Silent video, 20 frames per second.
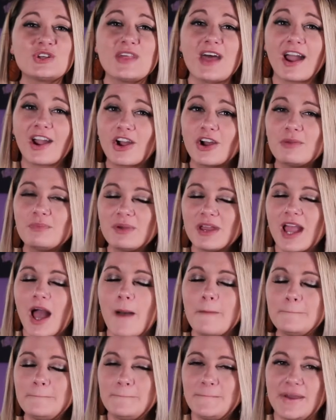So that could be
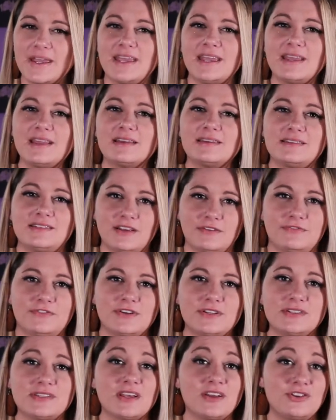a big
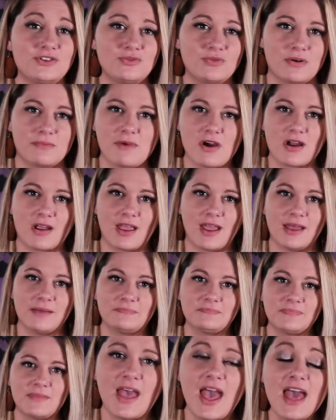difference in your market.
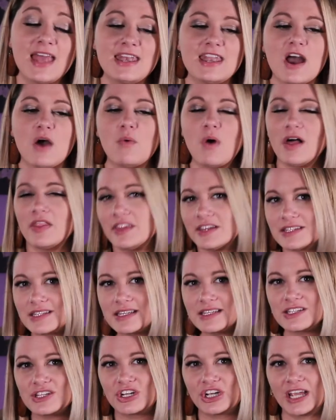Now, while this
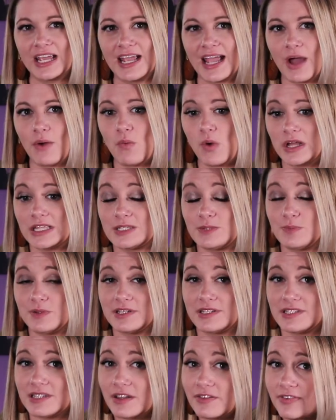is looking at one
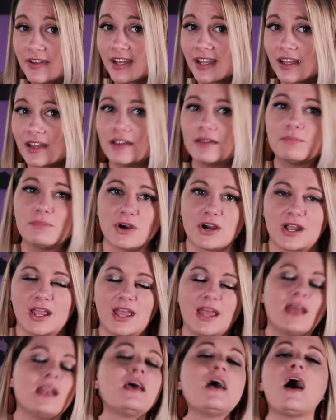specific
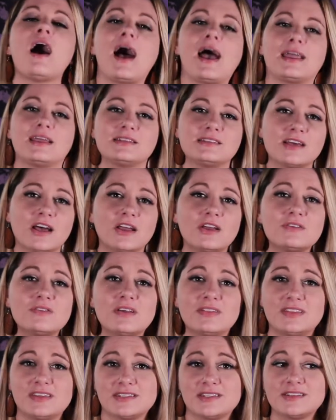market, I can tell you
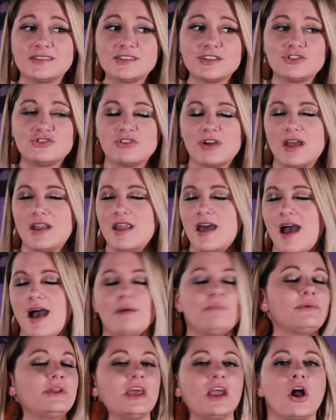that this is a trend
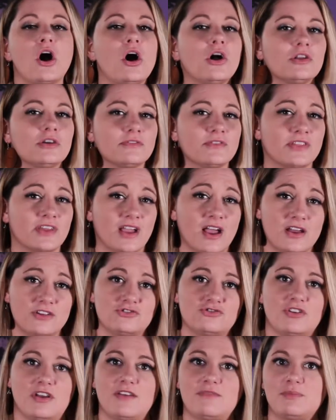happening all over the
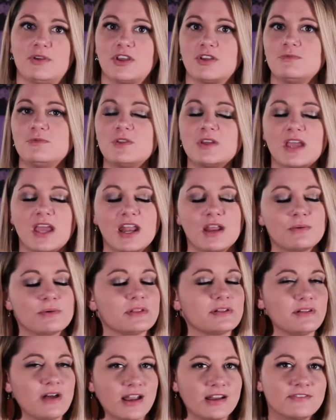country. I've been communicating
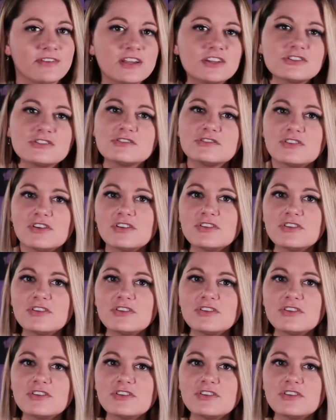with a lot of agents